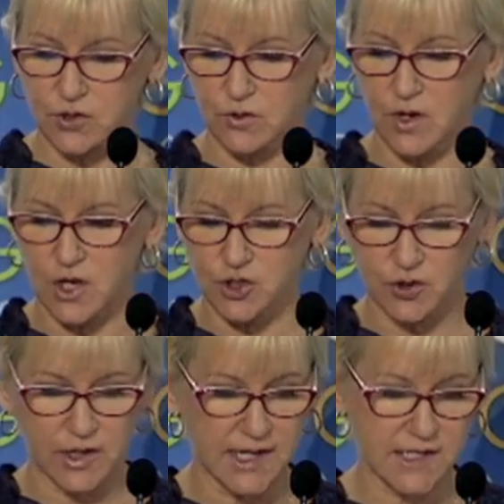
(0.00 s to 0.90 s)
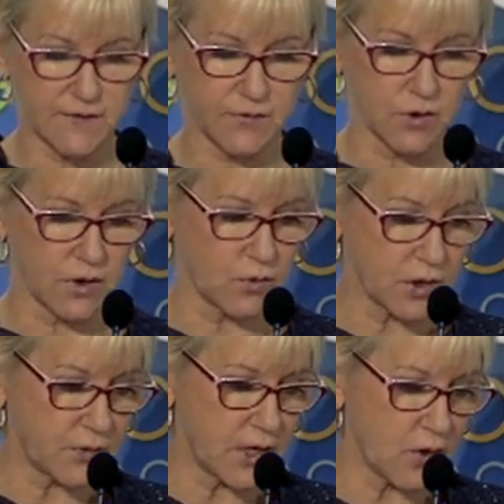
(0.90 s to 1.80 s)
to join us for
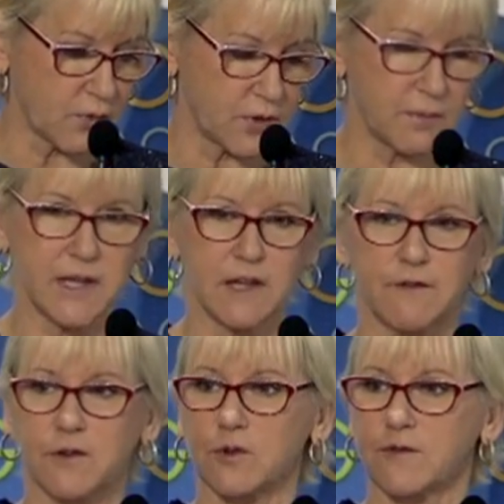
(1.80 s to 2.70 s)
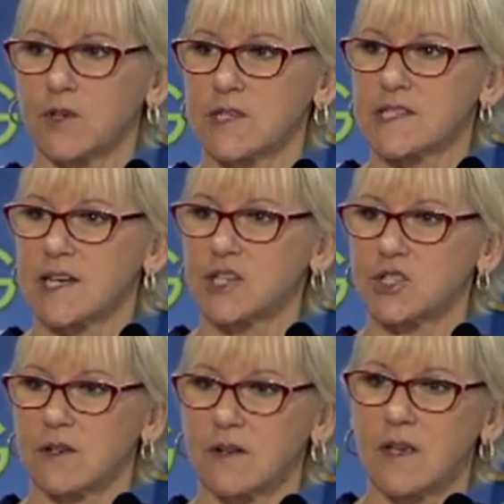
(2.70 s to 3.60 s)
what we hope will be a fruitful
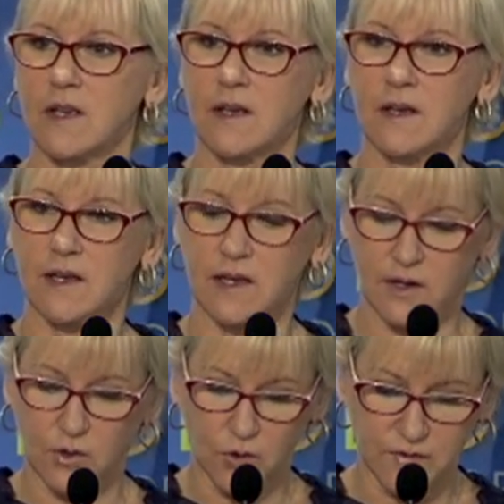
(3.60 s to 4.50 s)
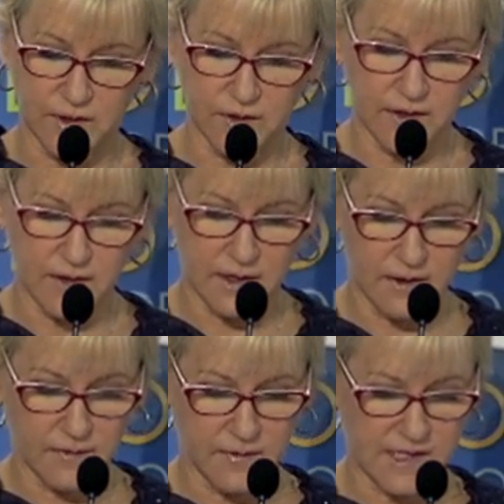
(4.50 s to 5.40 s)
discussion over
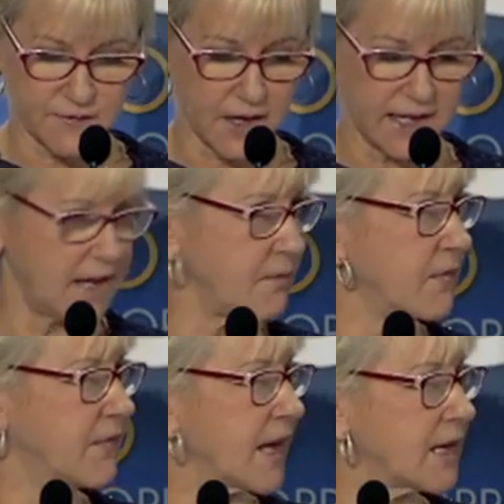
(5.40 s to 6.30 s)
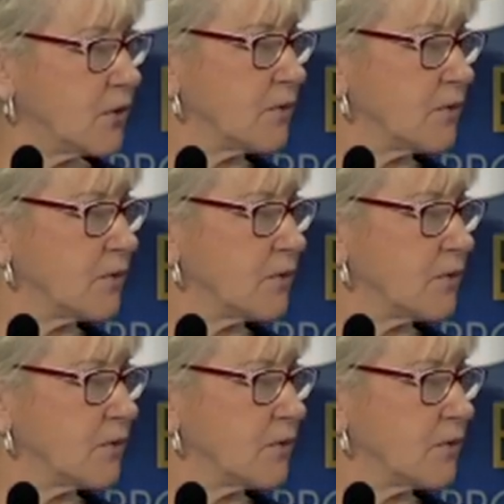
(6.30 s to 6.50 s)
this Friday. Thank you.